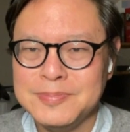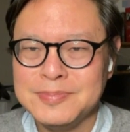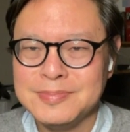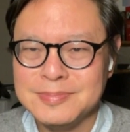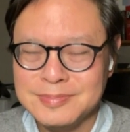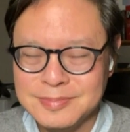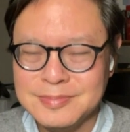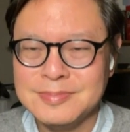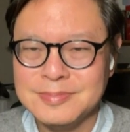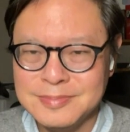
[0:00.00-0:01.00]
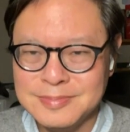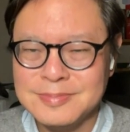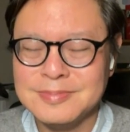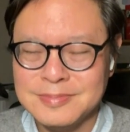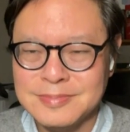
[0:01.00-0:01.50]

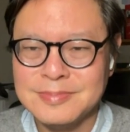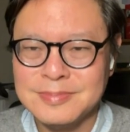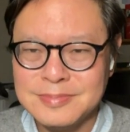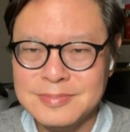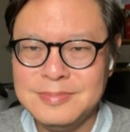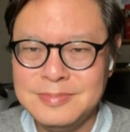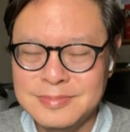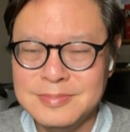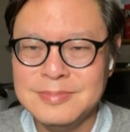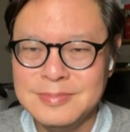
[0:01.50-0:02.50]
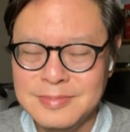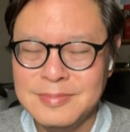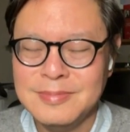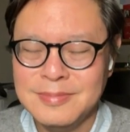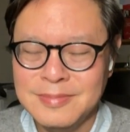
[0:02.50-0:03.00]

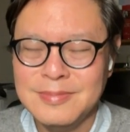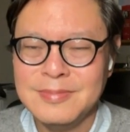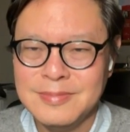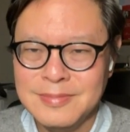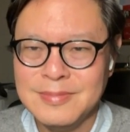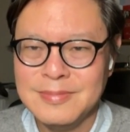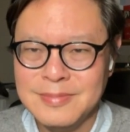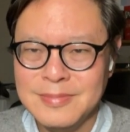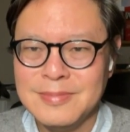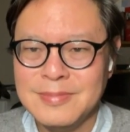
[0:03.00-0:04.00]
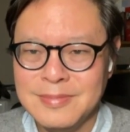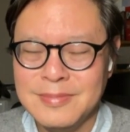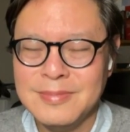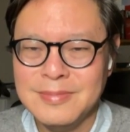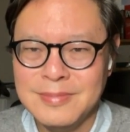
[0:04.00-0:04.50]

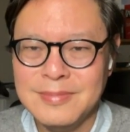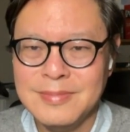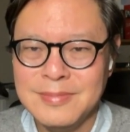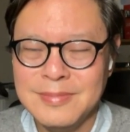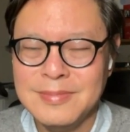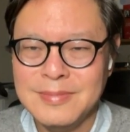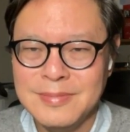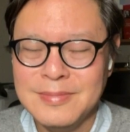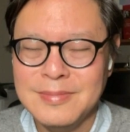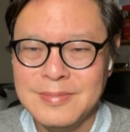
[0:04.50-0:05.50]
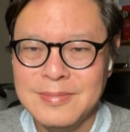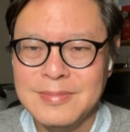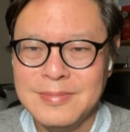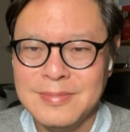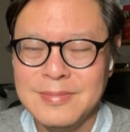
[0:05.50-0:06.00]

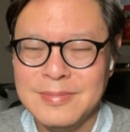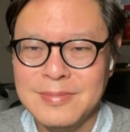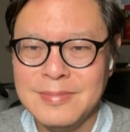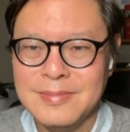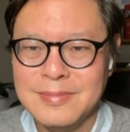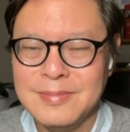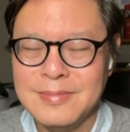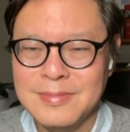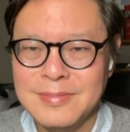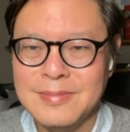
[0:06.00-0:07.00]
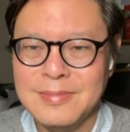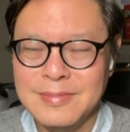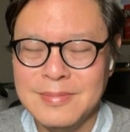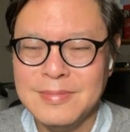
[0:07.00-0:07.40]
The person shown says nothing.